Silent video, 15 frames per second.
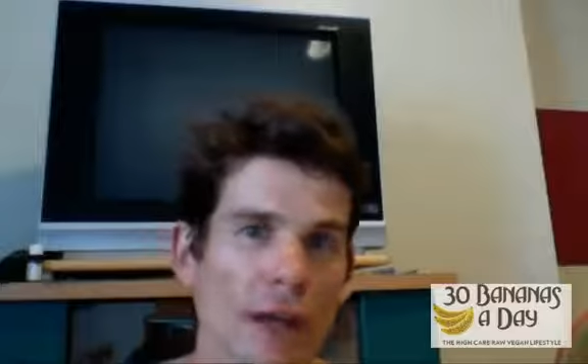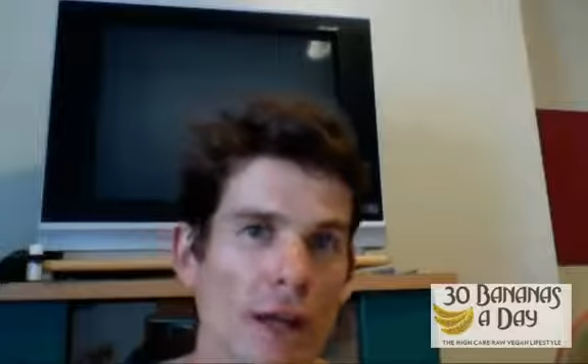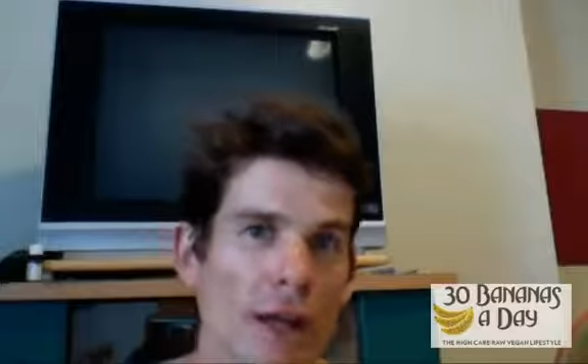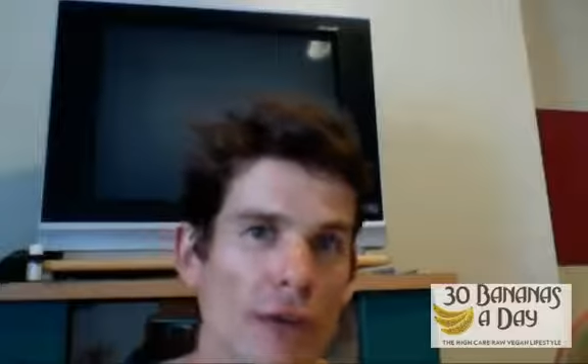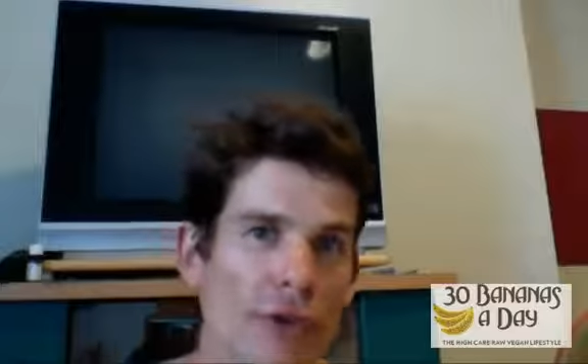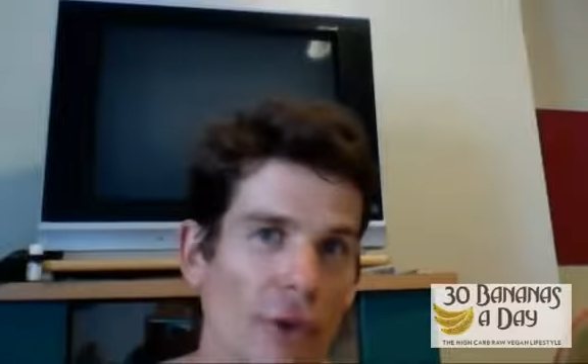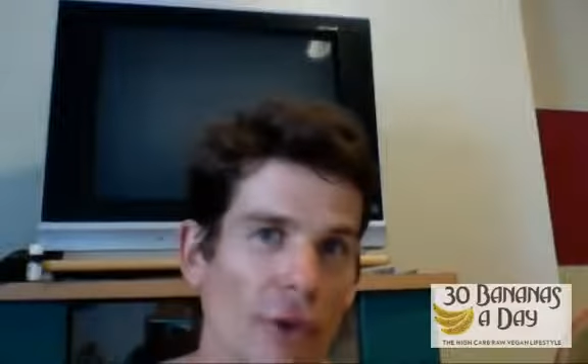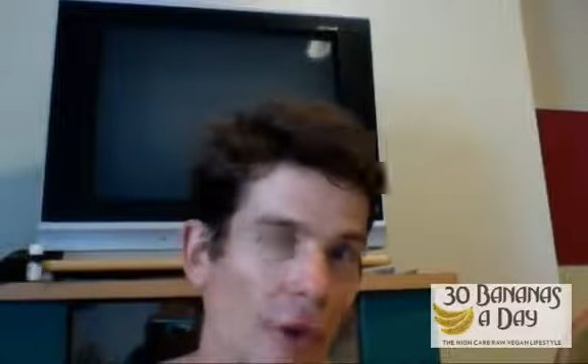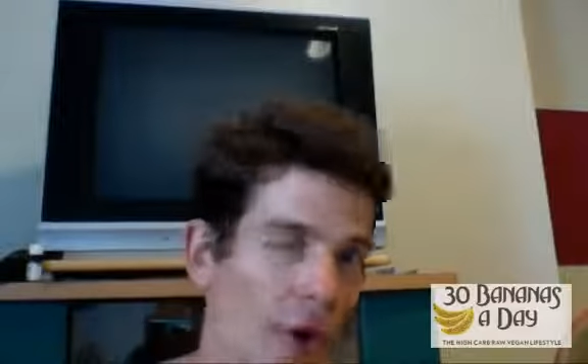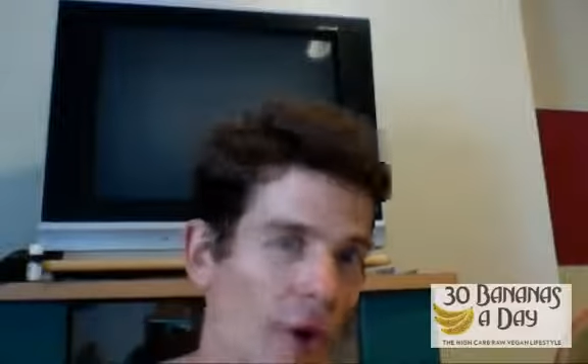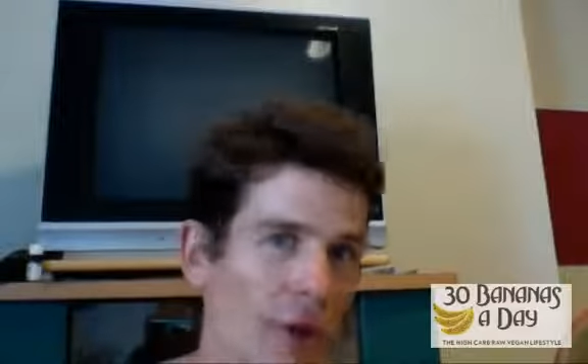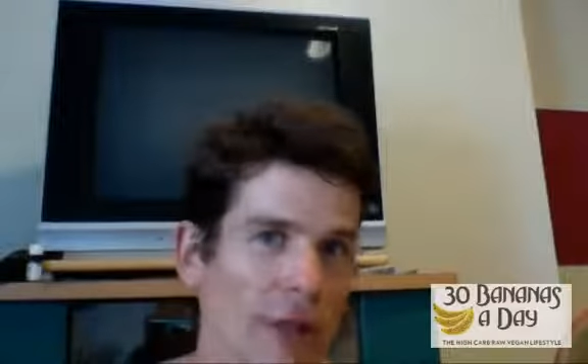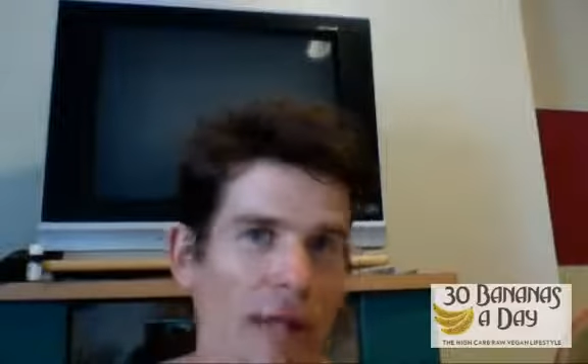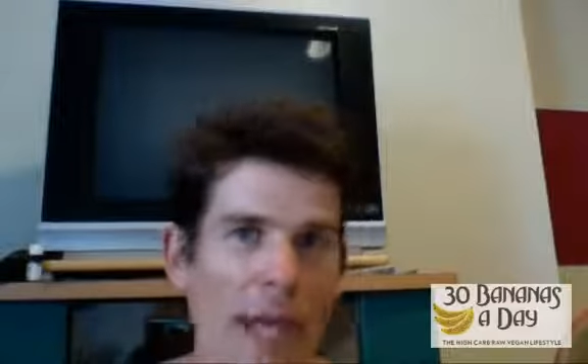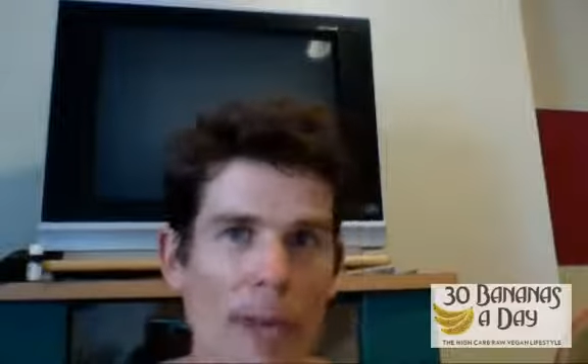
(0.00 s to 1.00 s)
so they
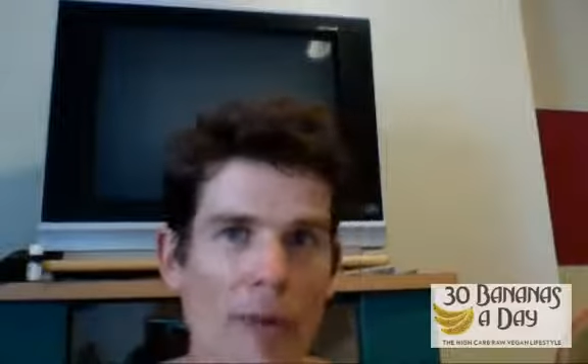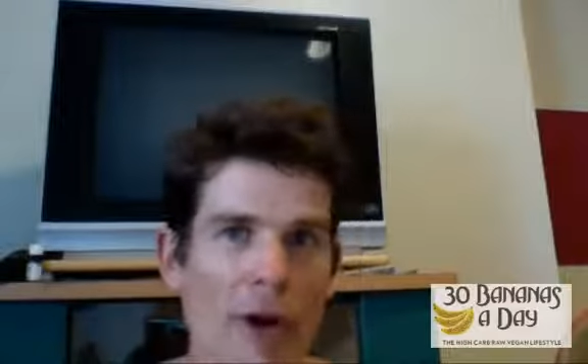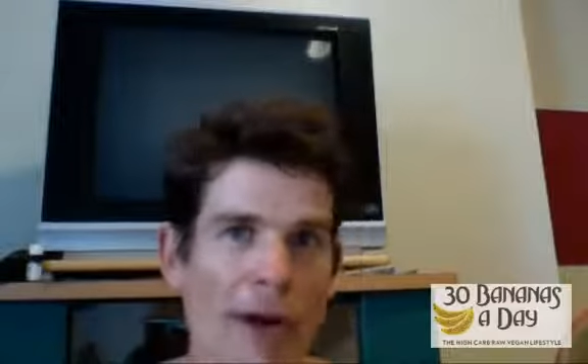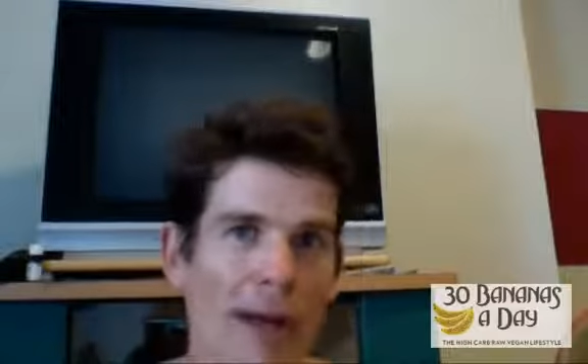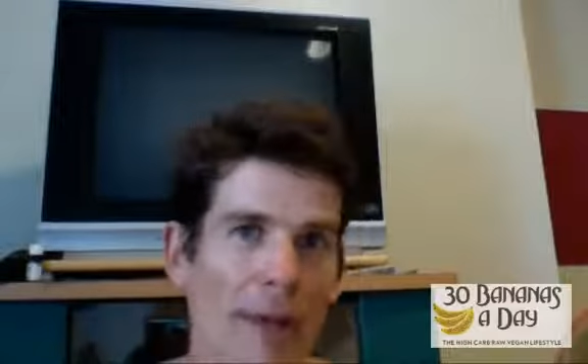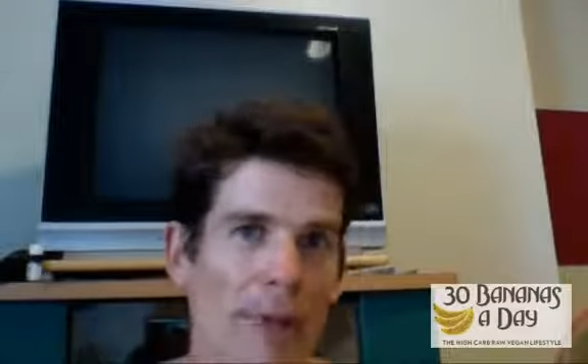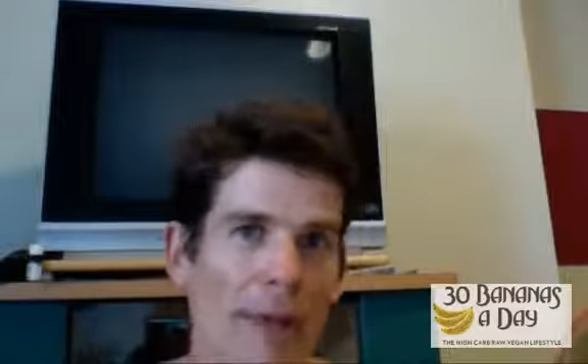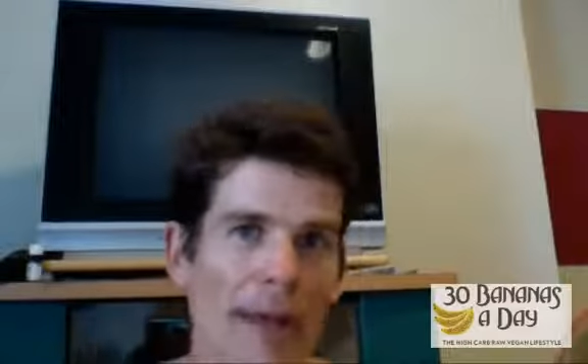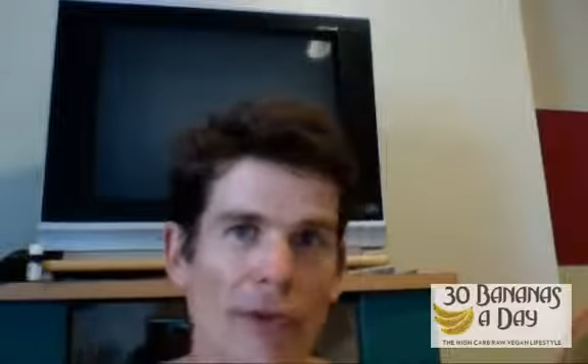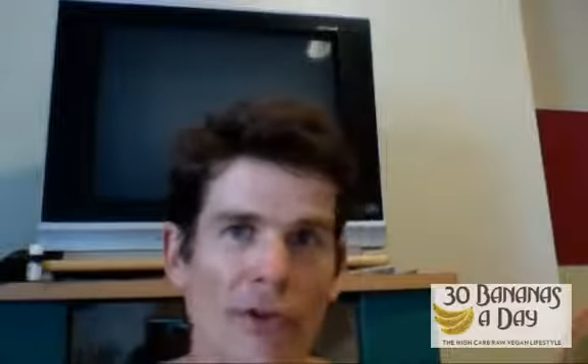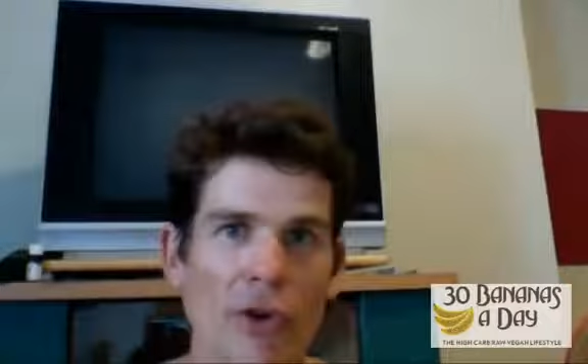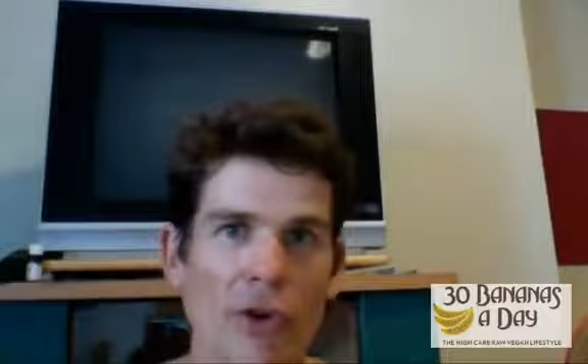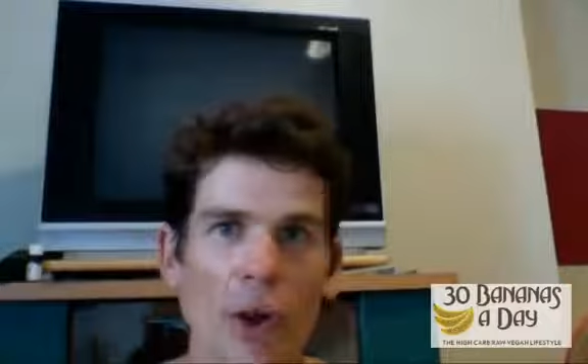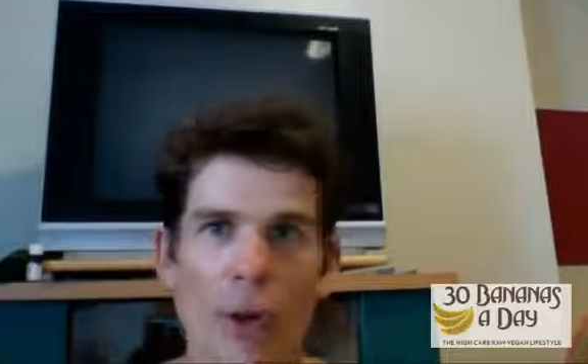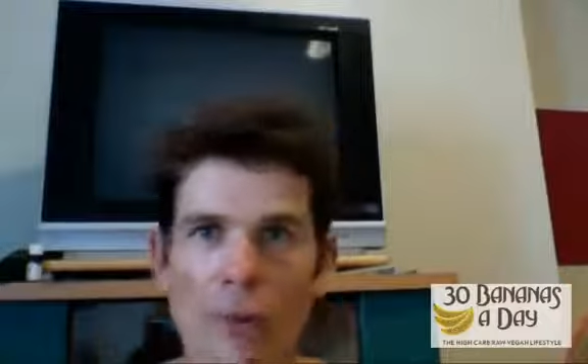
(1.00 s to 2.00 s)
don't keep running up
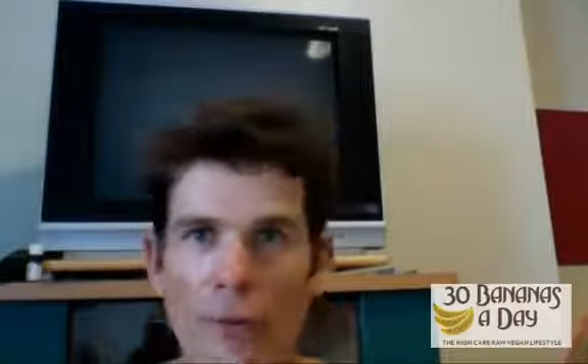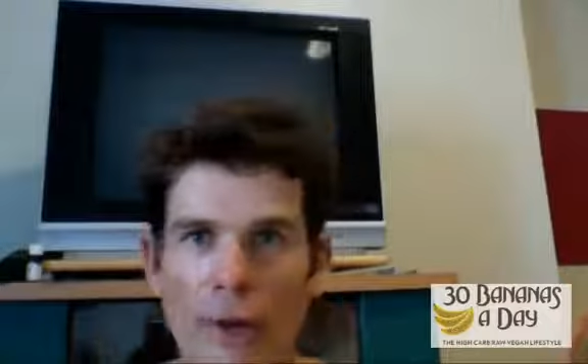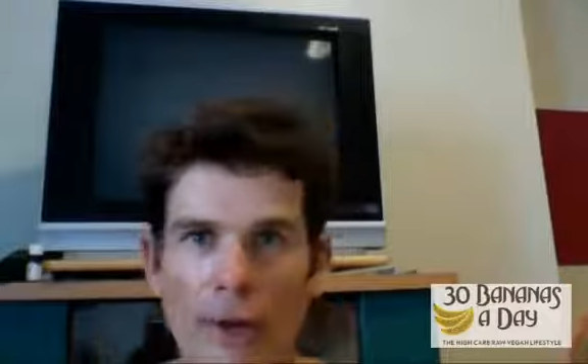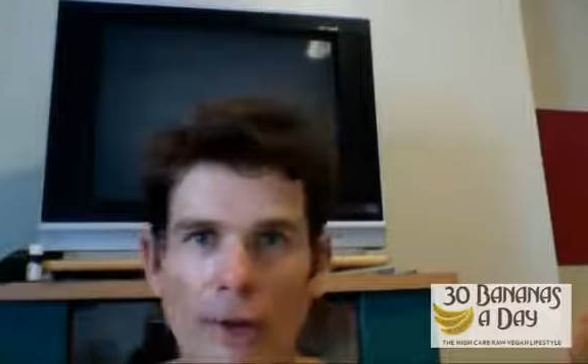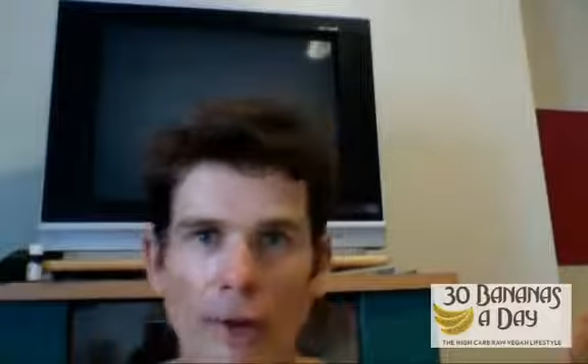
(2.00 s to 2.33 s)
against conflict,